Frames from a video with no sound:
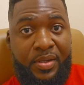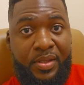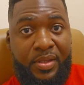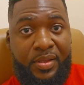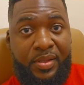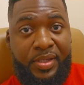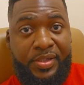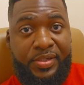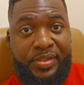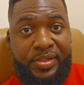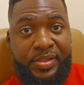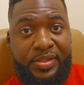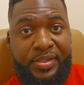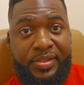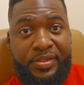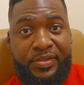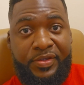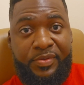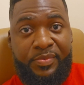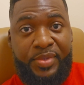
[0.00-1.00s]
Let's just
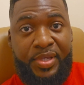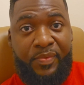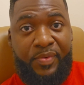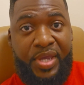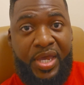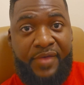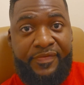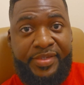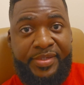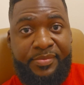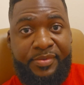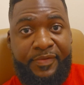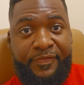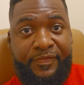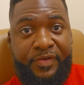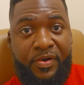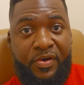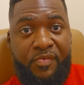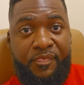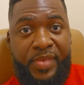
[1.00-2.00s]
assume that we have some
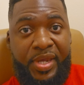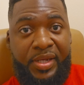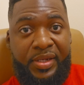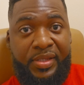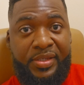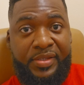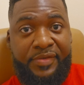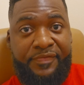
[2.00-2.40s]
deferred maintenance of